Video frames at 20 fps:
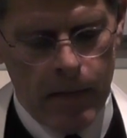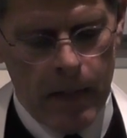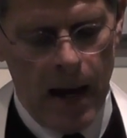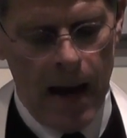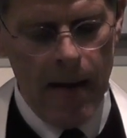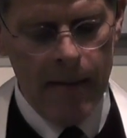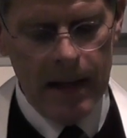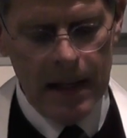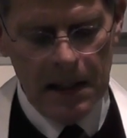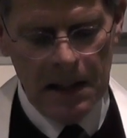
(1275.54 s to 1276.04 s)

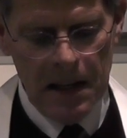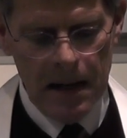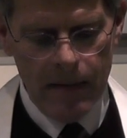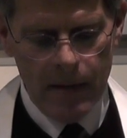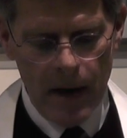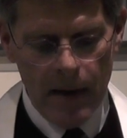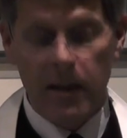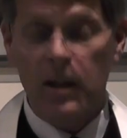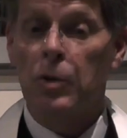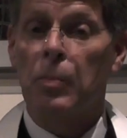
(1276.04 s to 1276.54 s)
Having lived
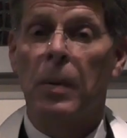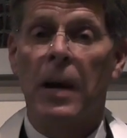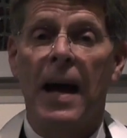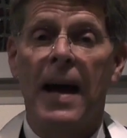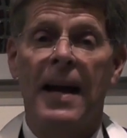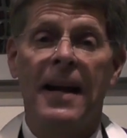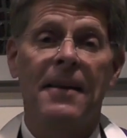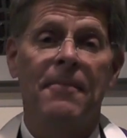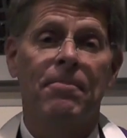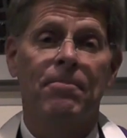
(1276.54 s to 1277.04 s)
on this
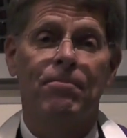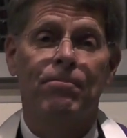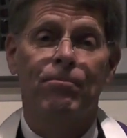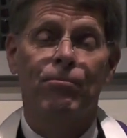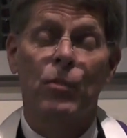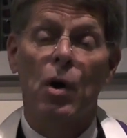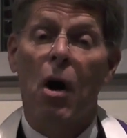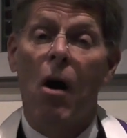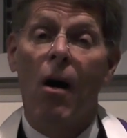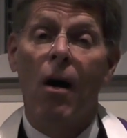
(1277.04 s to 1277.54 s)
planet
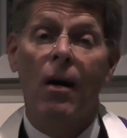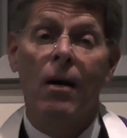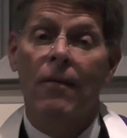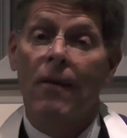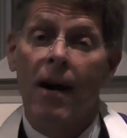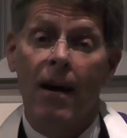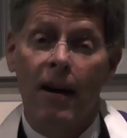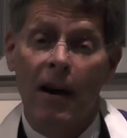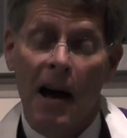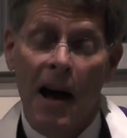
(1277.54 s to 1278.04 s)
all of
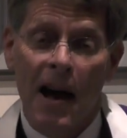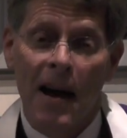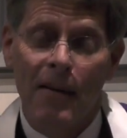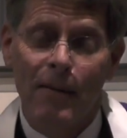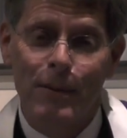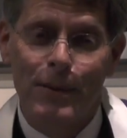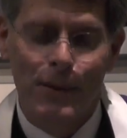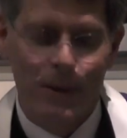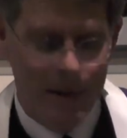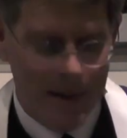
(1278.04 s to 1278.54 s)
our
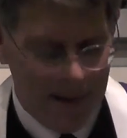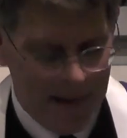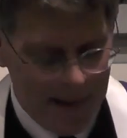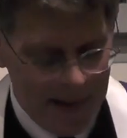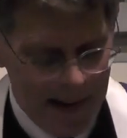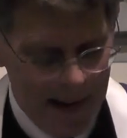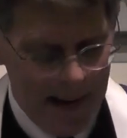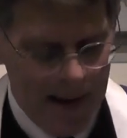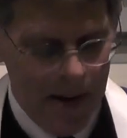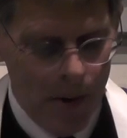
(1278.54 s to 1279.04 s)
lives,
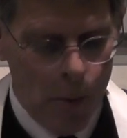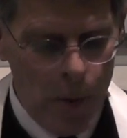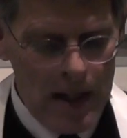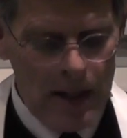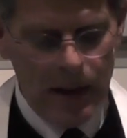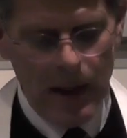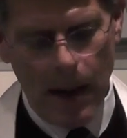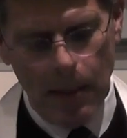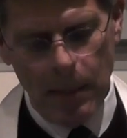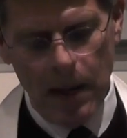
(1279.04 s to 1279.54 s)
we
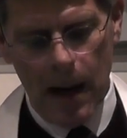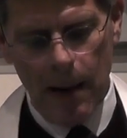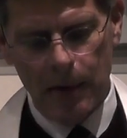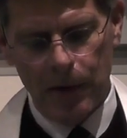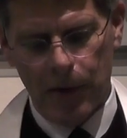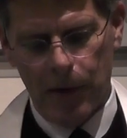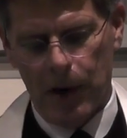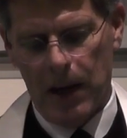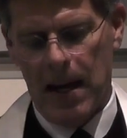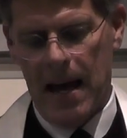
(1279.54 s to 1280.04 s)
sometimes
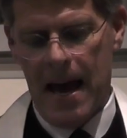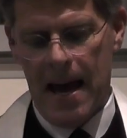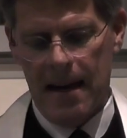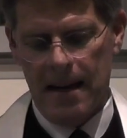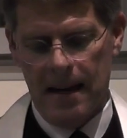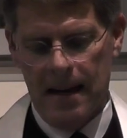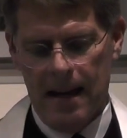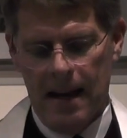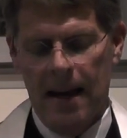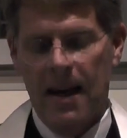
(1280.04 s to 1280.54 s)

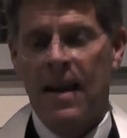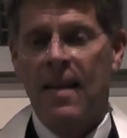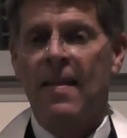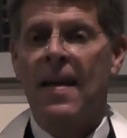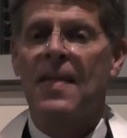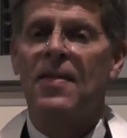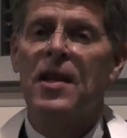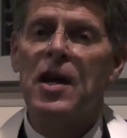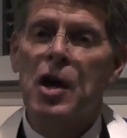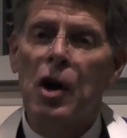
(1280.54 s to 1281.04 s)
forget
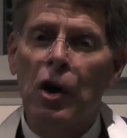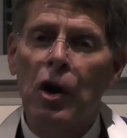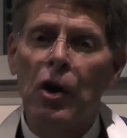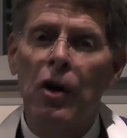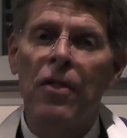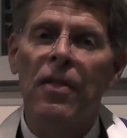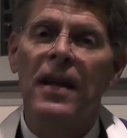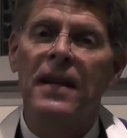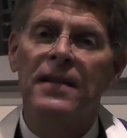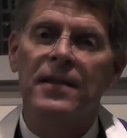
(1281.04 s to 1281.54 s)
that the
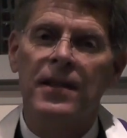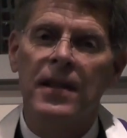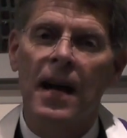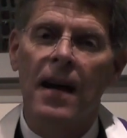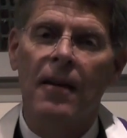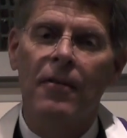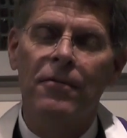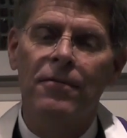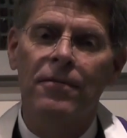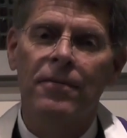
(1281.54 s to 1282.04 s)
earth
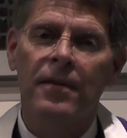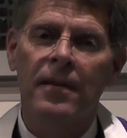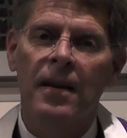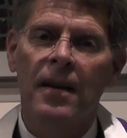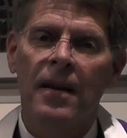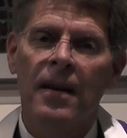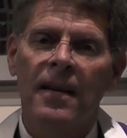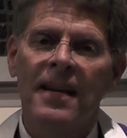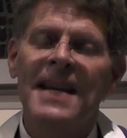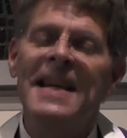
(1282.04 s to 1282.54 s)
itself
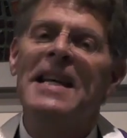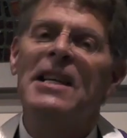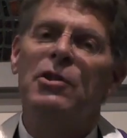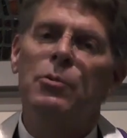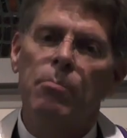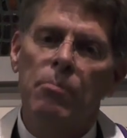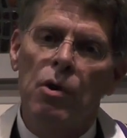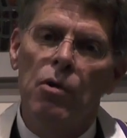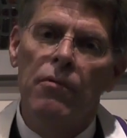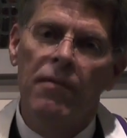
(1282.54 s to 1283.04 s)
is
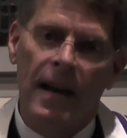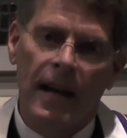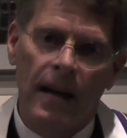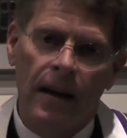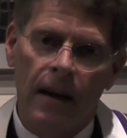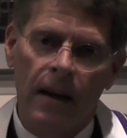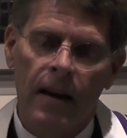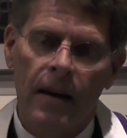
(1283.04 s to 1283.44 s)
moving.